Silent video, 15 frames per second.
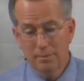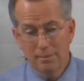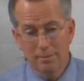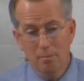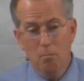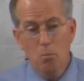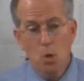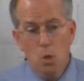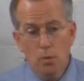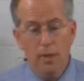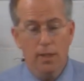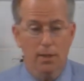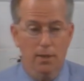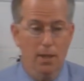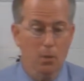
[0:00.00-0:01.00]

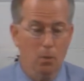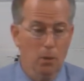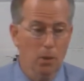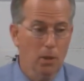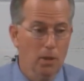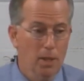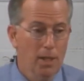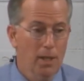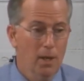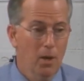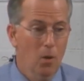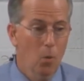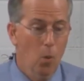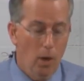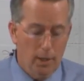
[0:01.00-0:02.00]
movie that we're
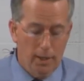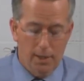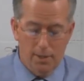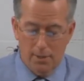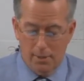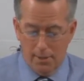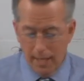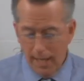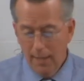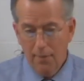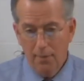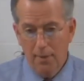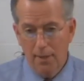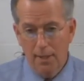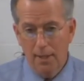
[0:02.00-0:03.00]
wanting to
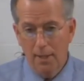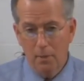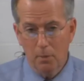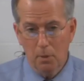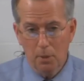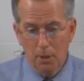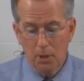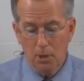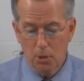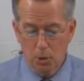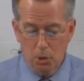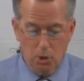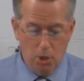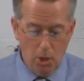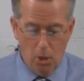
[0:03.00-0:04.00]
gain the uh, permission to
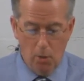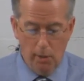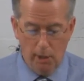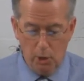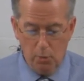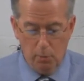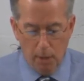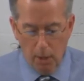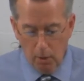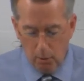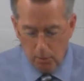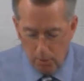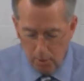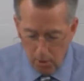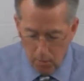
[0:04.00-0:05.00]
show,
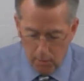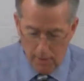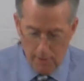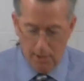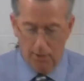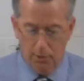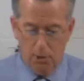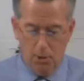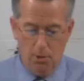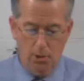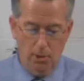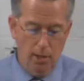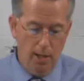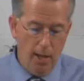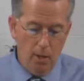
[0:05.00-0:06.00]
Expelled, No Intelligence
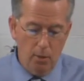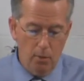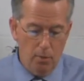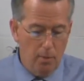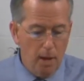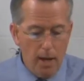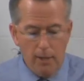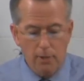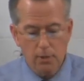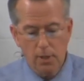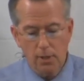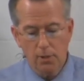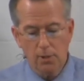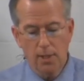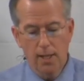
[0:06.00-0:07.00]
Allowed, reminds
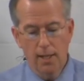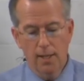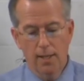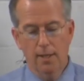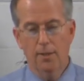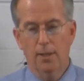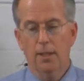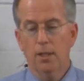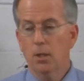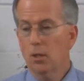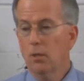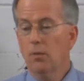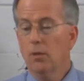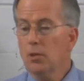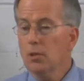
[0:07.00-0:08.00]
us that
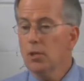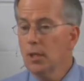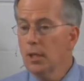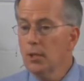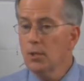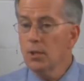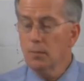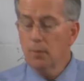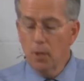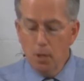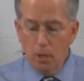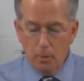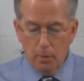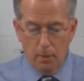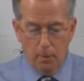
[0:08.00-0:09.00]
universities have
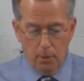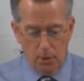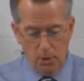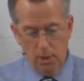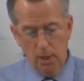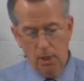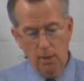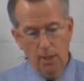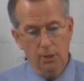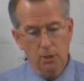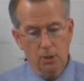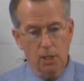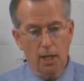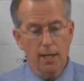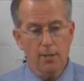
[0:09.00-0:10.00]
long been persecuting
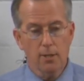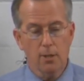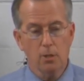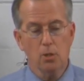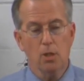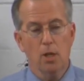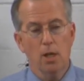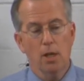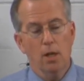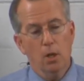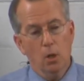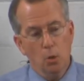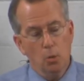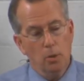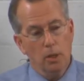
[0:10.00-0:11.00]
scientists
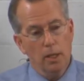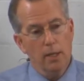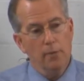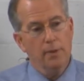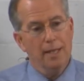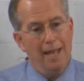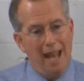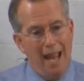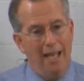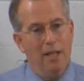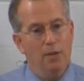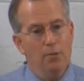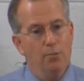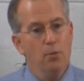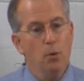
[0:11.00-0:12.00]
who believe in
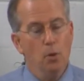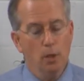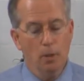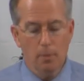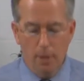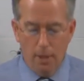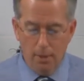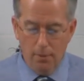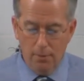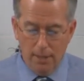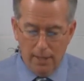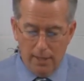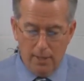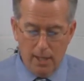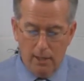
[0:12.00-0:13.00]
any form of
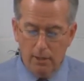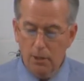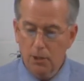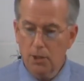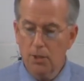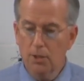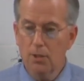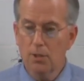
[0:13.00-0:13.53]
intelligent